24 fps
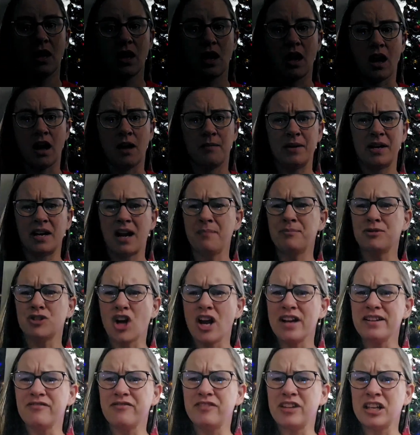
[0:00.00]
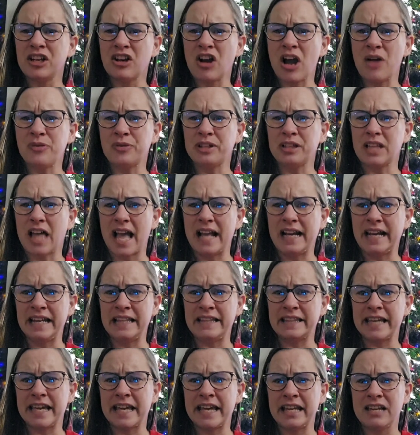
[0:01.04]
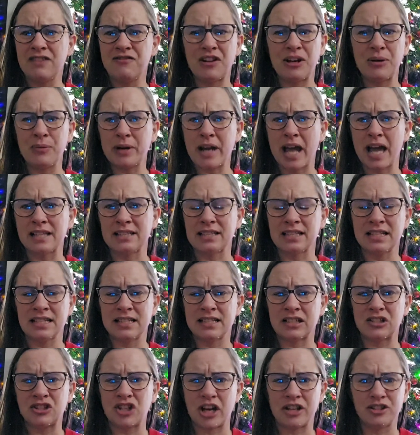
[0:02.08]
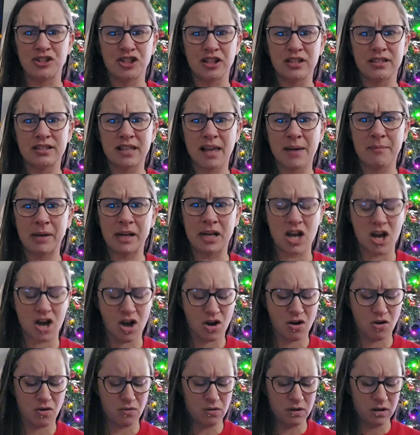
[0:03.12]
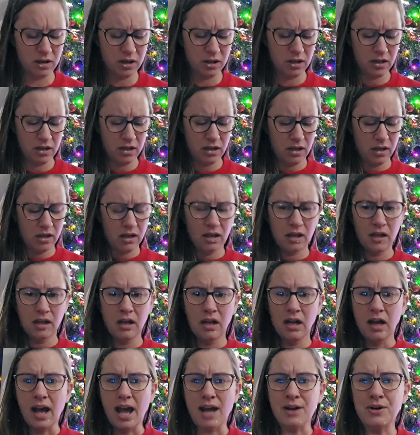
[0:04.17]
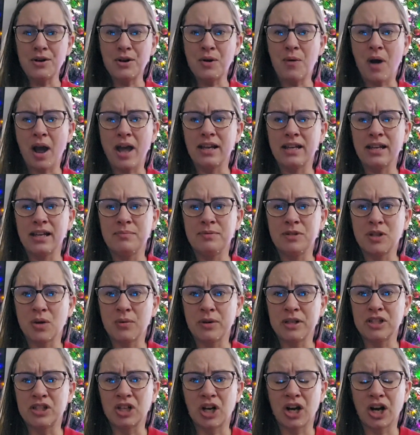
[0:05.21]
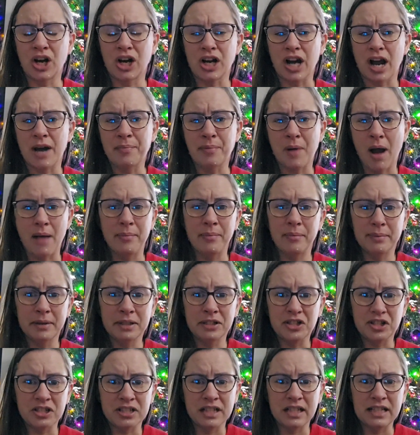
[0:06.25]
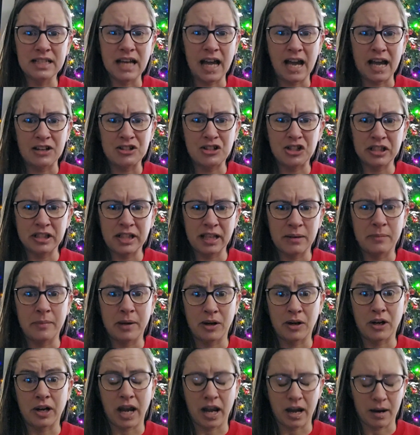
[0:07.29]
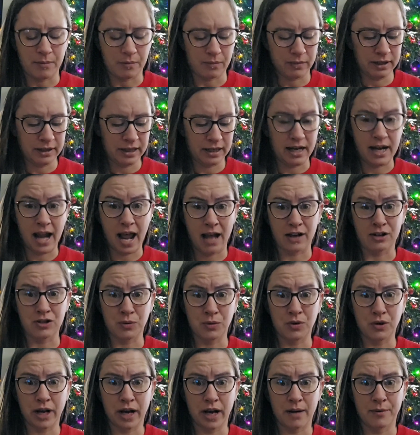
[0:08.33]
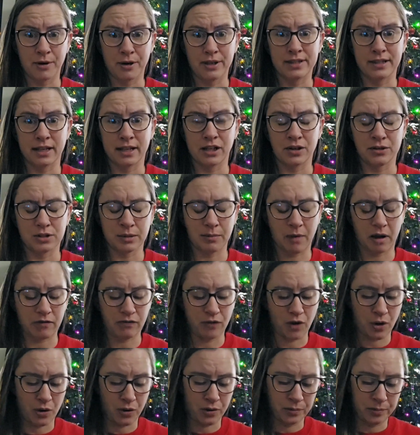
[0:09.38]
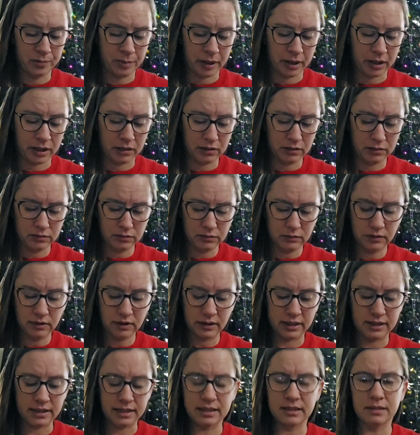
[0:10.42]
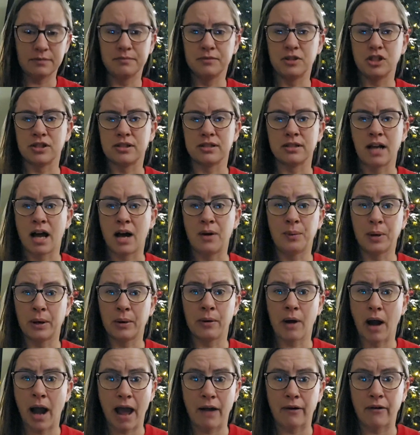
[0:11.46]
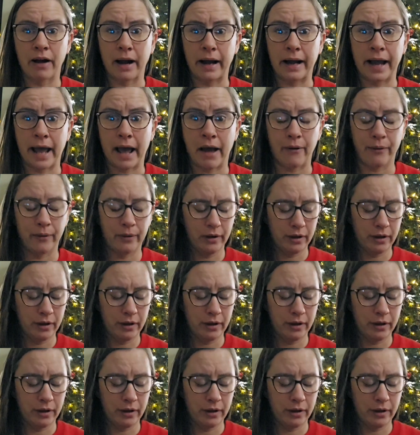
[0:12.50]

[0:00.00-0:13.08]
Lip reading: And I'm trying to figure out the lighting thing. If anyone has any suggestions, let me know. I don't know why it keeps going dark. I probably just need to actually get get an actual camera instead of using my phone, but that's just not where we're at right now.